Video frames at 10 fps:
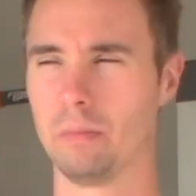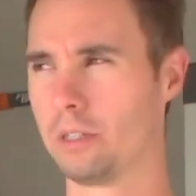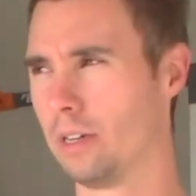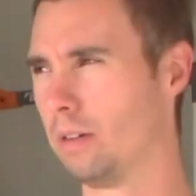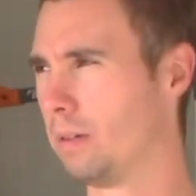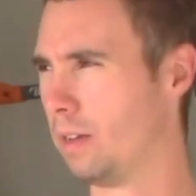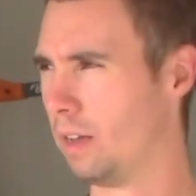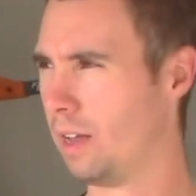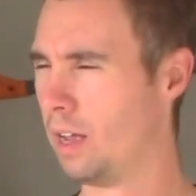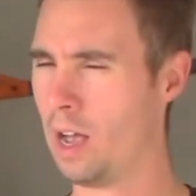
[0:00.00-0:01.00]
So,
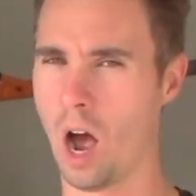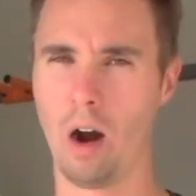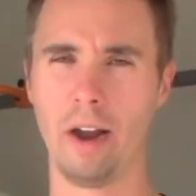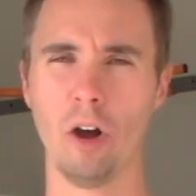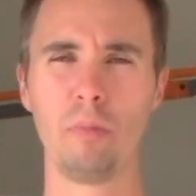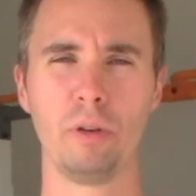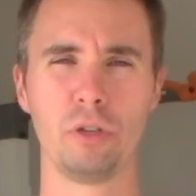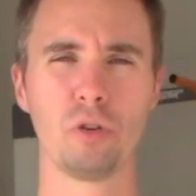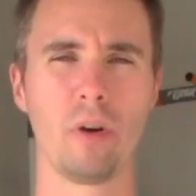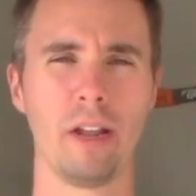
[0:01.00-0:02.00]
all right, hope you
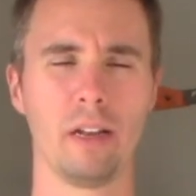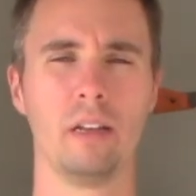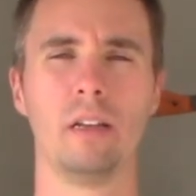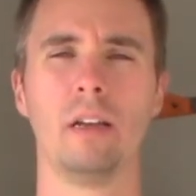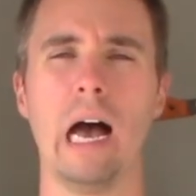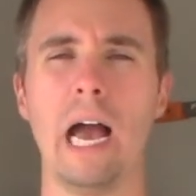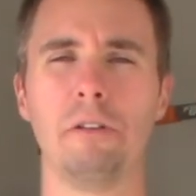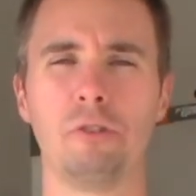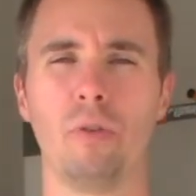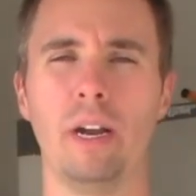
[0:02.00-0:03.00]
enjoyed it. I
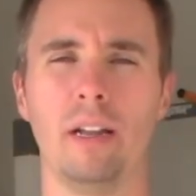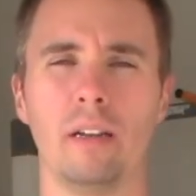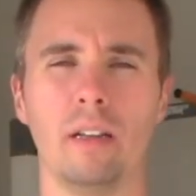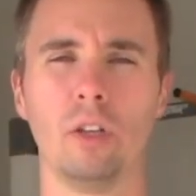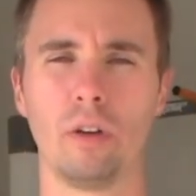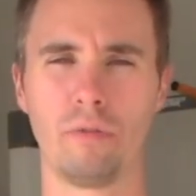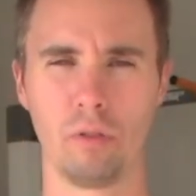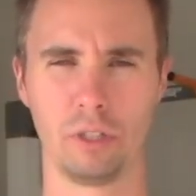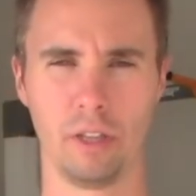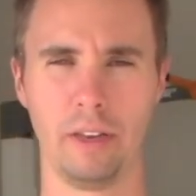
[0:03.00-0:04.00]
enjoyed it. Looking forward
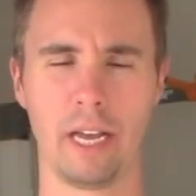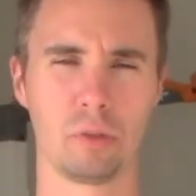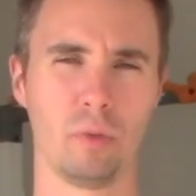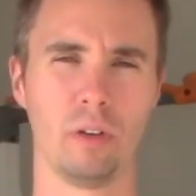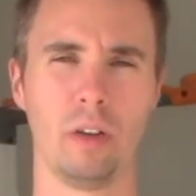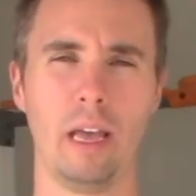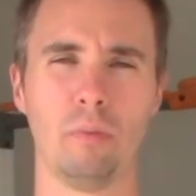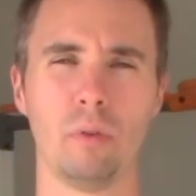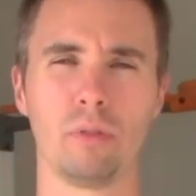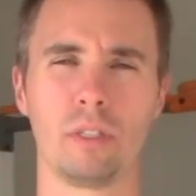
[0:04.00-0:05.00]
to the next one, and
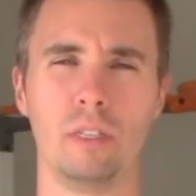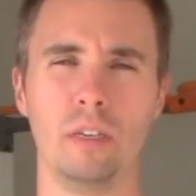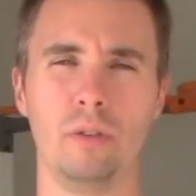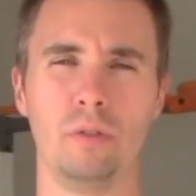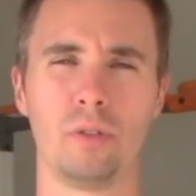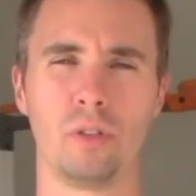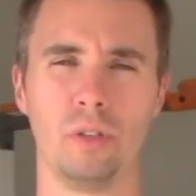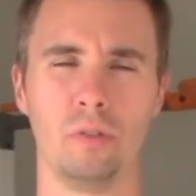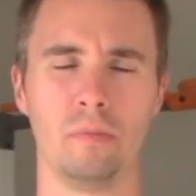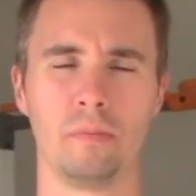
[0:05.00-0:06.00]
we'll see you soon.